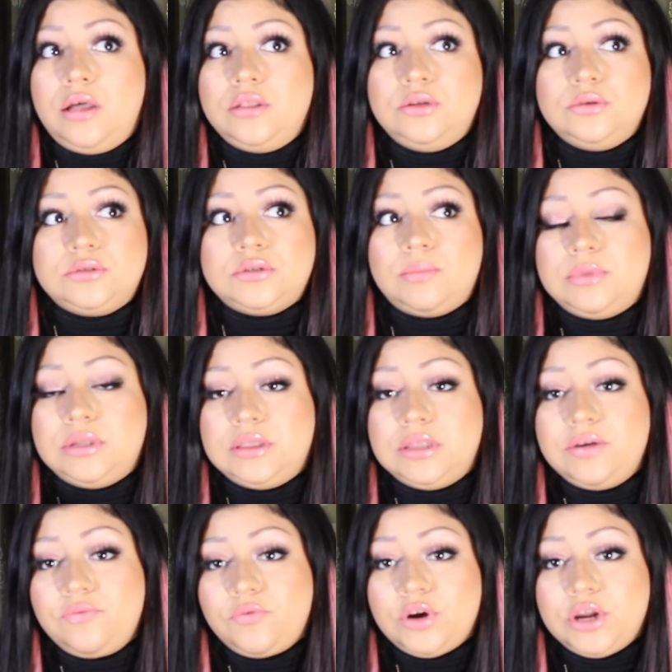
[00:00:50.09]
do something
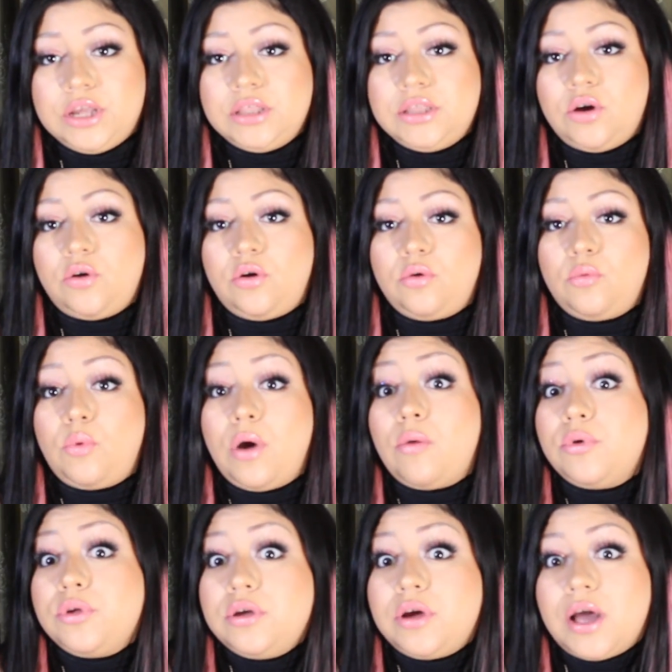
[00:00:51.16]
different, or what
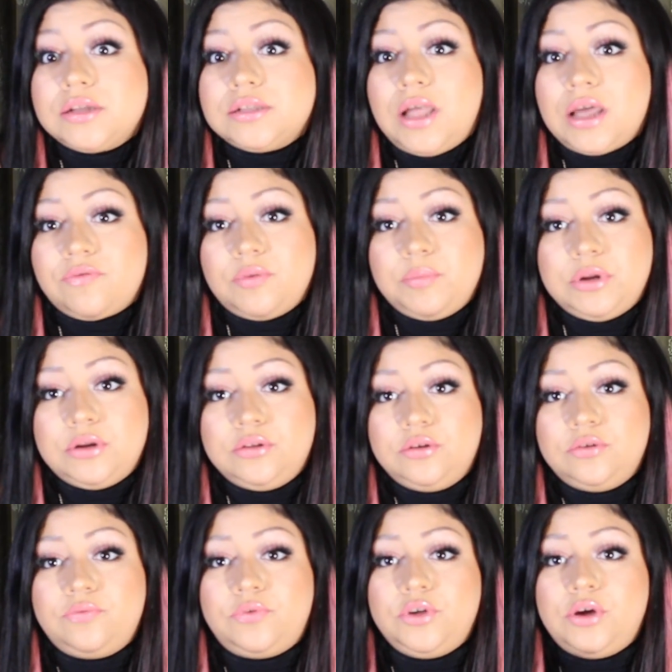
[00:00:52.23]
would you guys like for me to
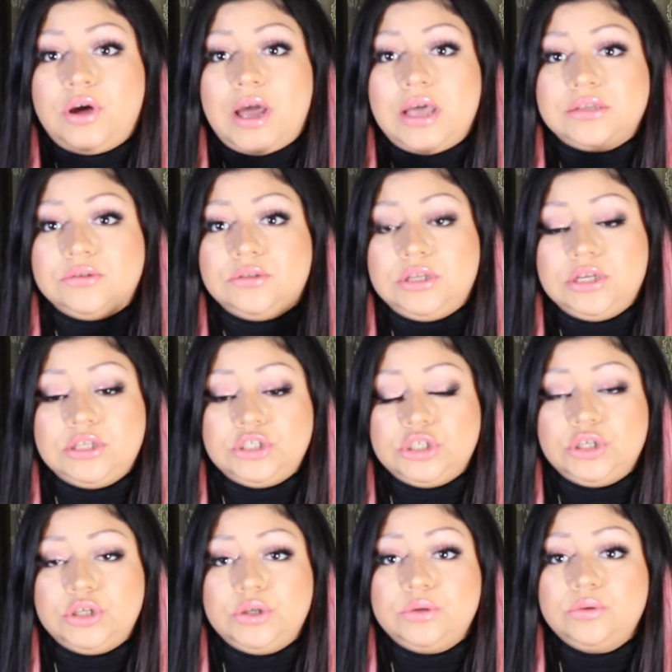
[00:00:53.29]
do for you guys to
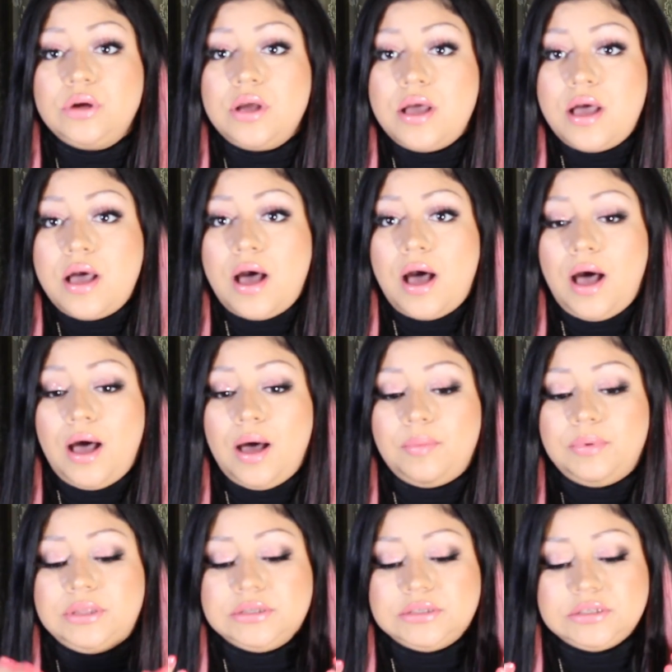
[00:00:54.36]
teach you.
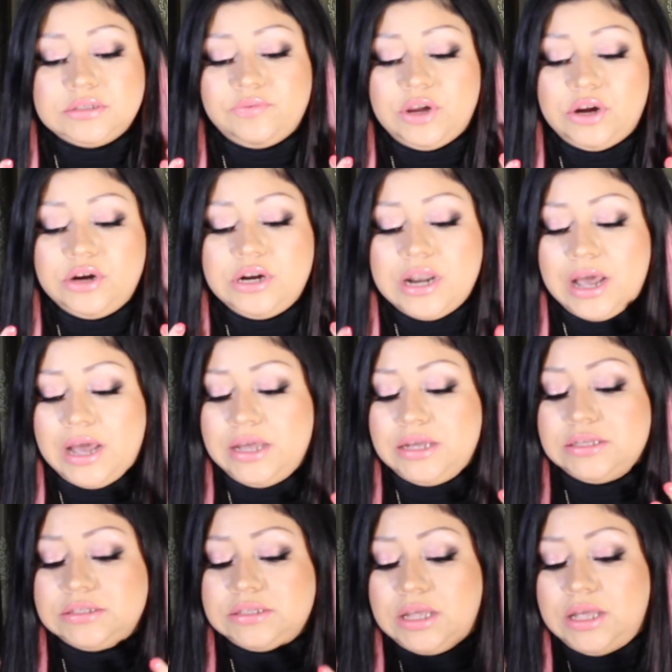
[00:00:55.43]
But this is very
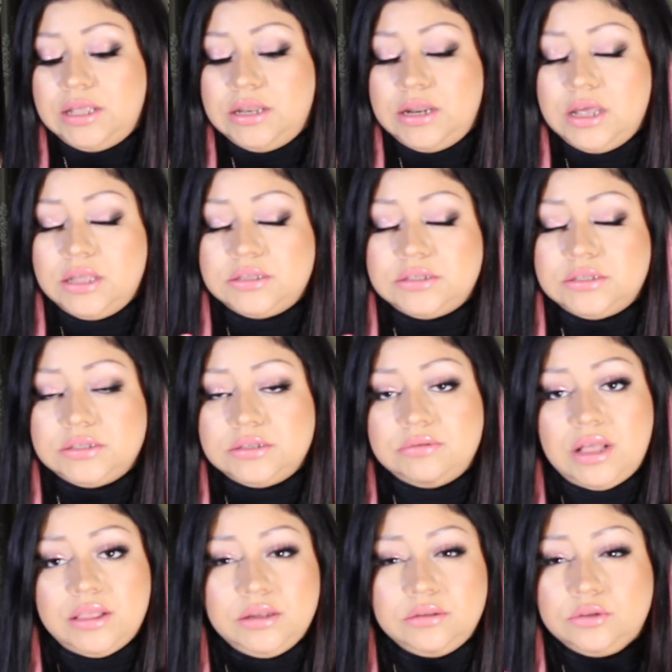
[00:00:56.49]
nice, and it's
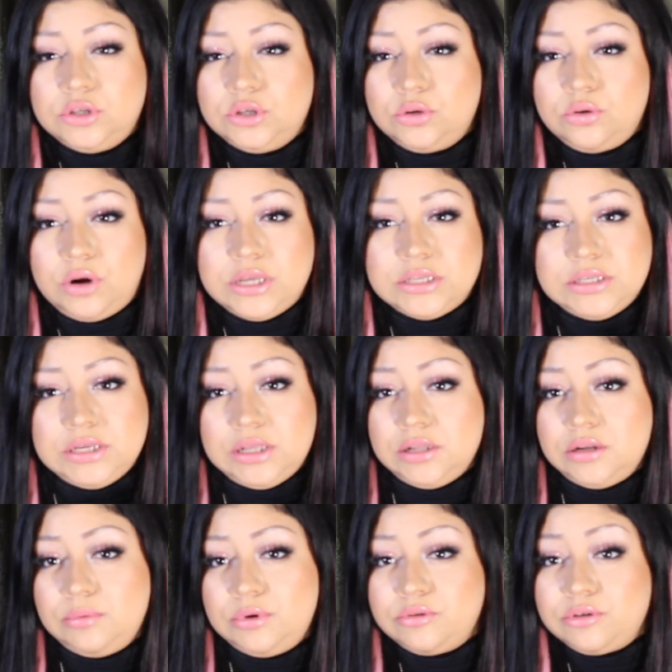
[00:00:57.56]
nothing too crazy. A
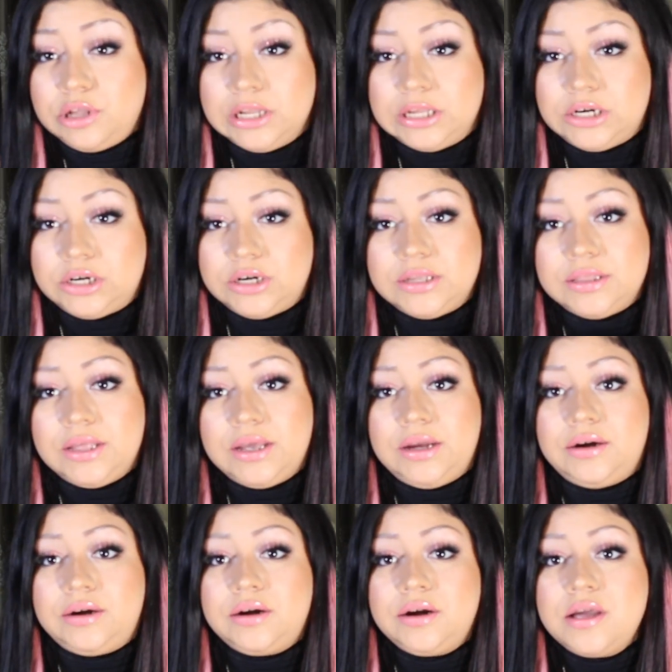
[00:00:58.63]
little bit of glitter in
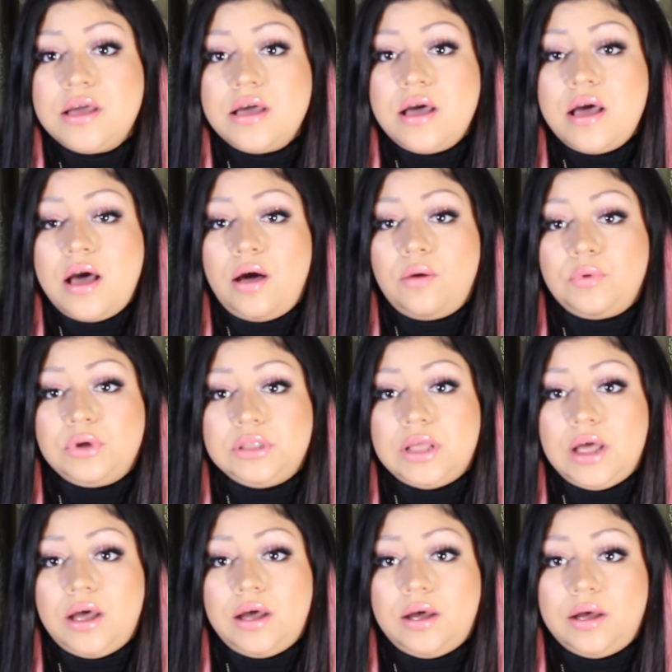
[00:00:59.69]
there with
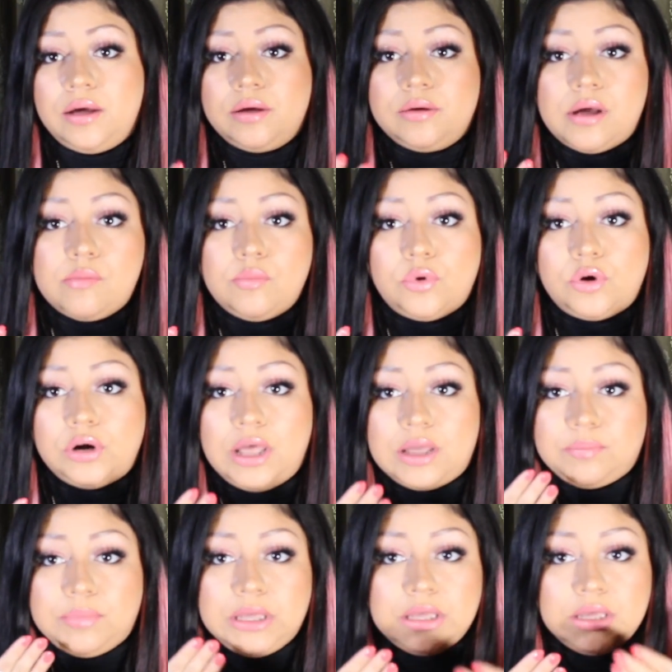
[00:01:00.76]
a more
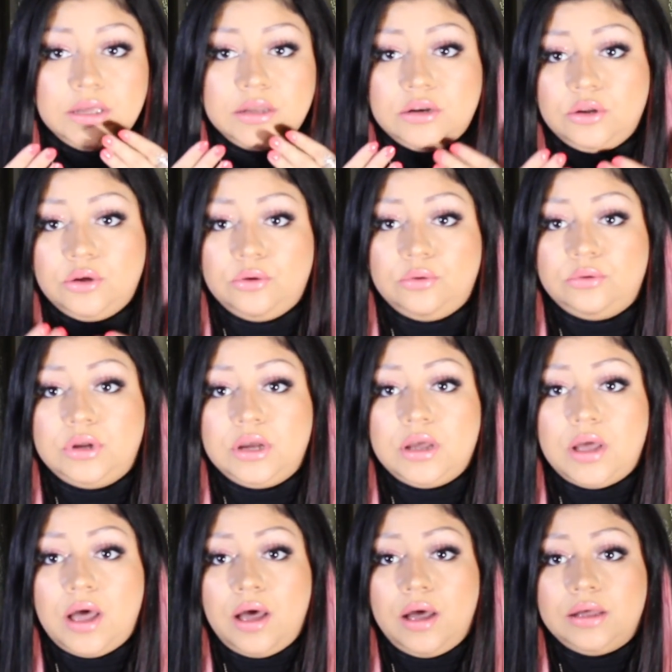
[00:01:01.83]
like pinky nude
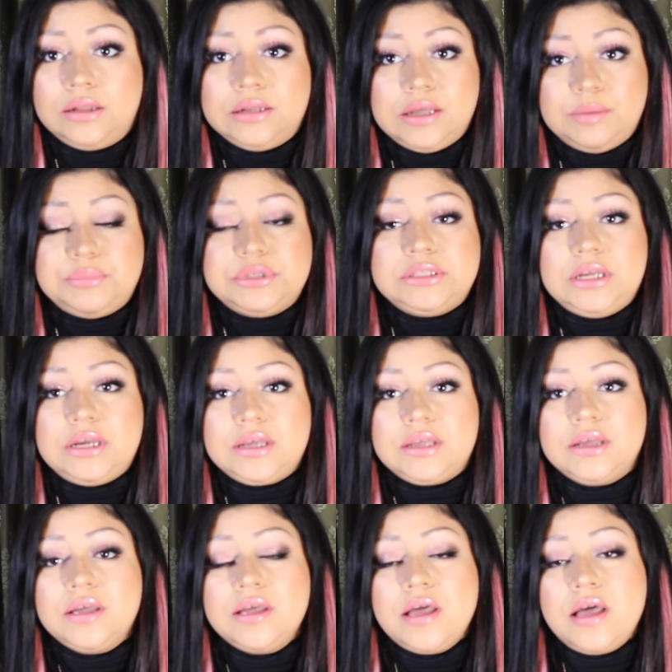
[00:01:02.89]

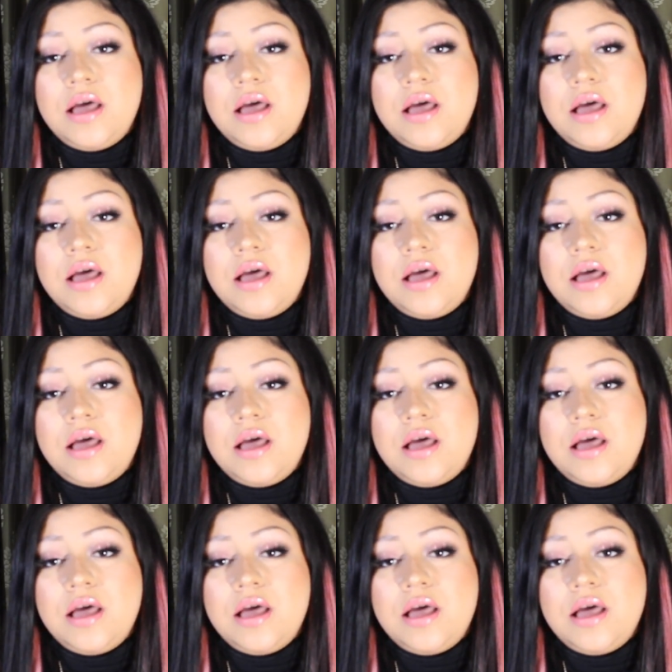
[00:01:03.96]
lipstick.